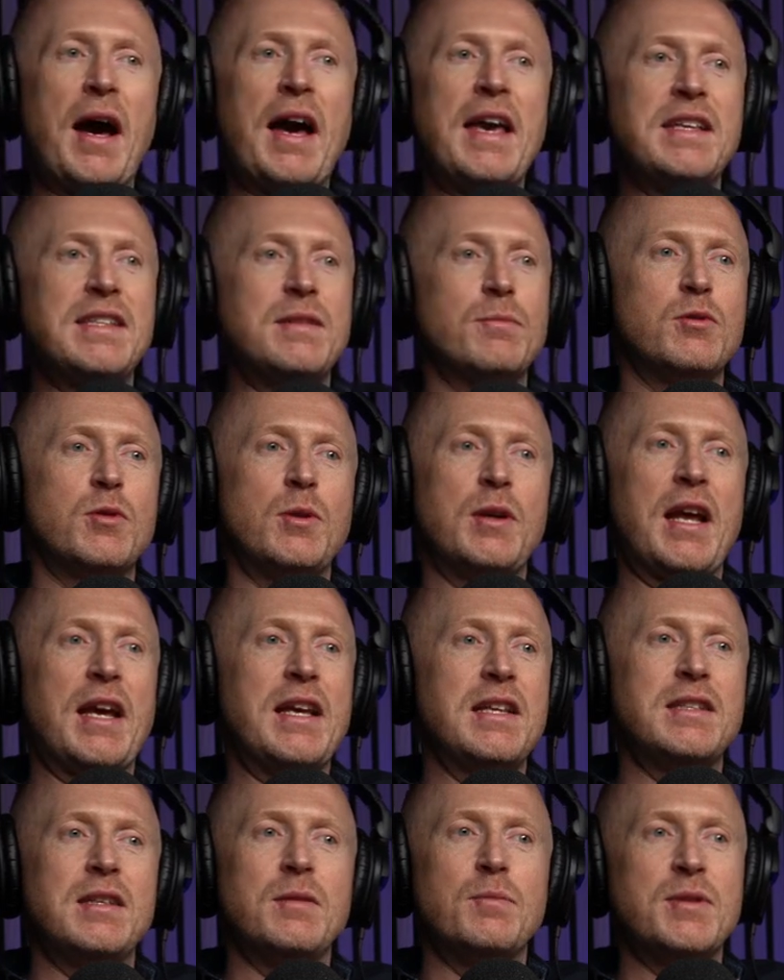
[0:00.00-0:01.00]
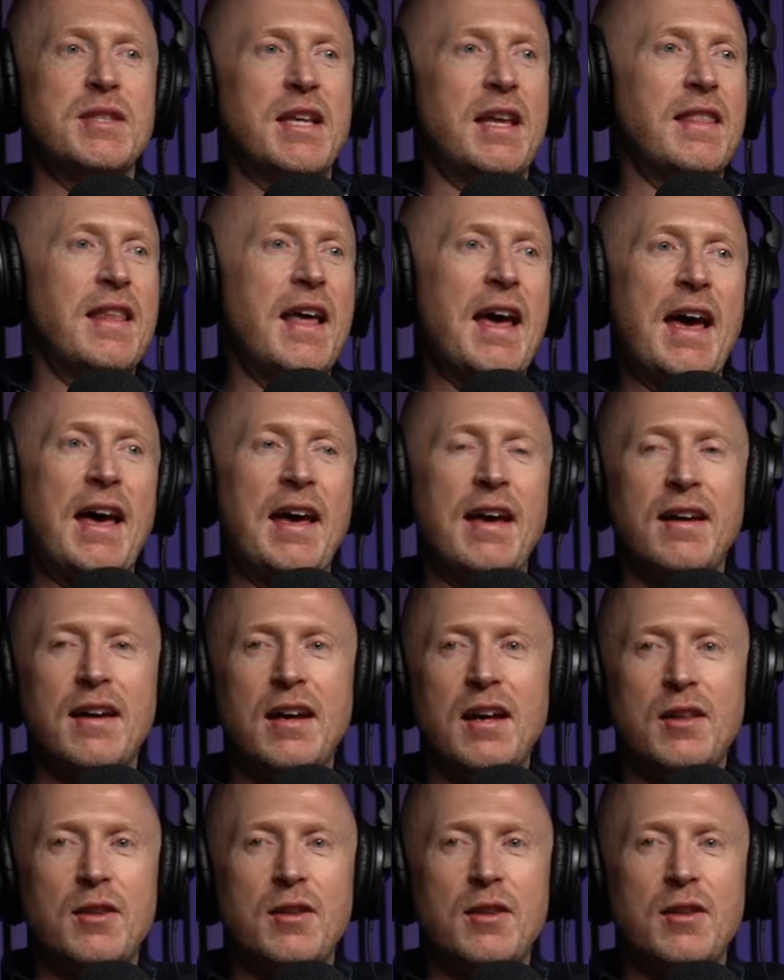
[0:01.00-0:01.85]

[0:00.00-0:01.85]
80, between 80% there.